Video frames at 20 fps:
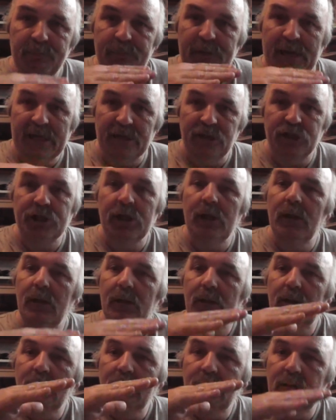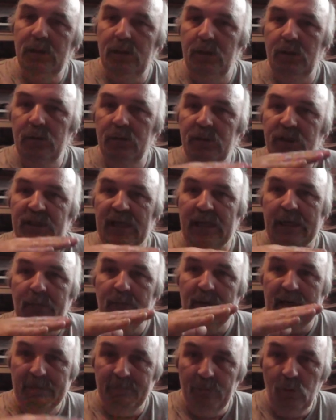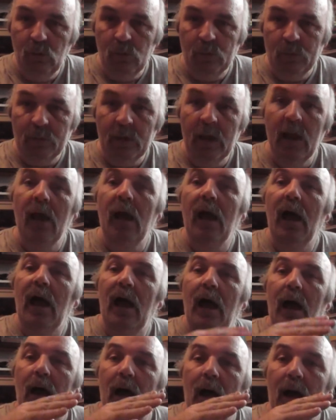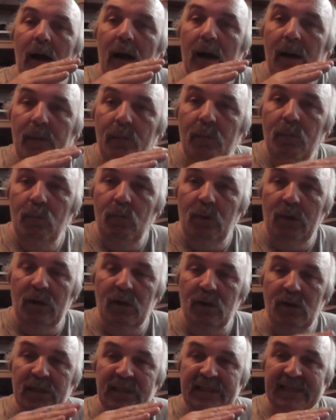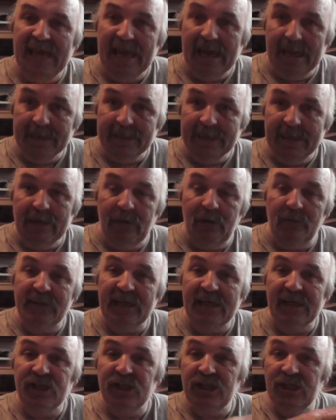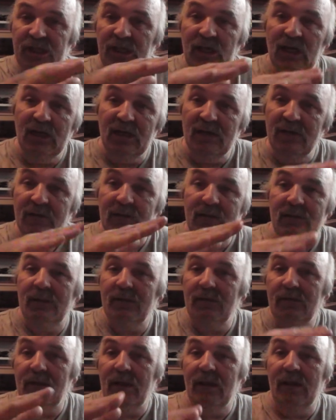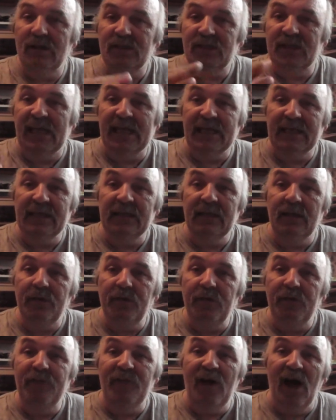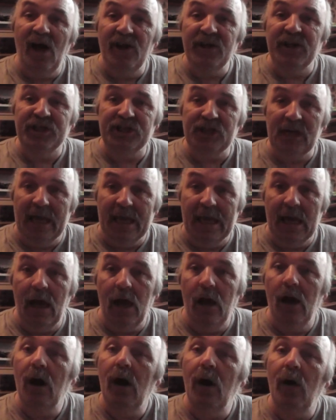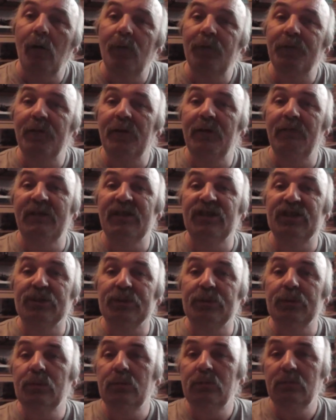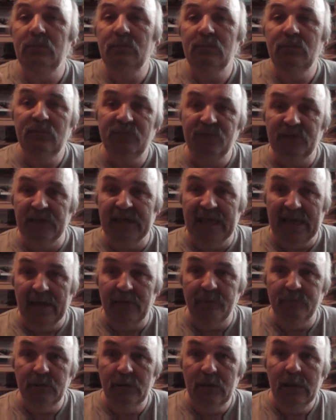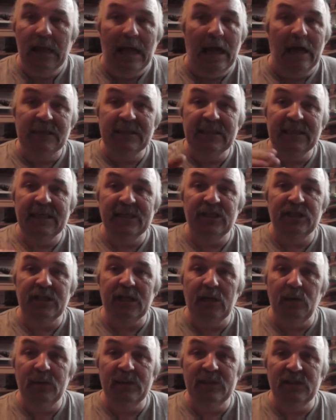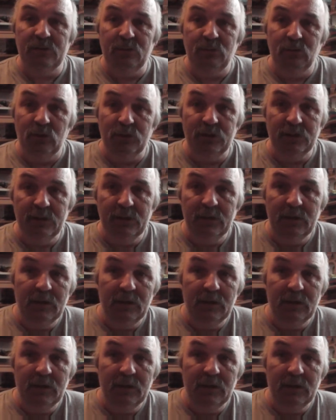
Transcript: patch to the same level. When I got it down there, I was actually sanding the varnish layer of the original veneer. I didn't actually go into the wood.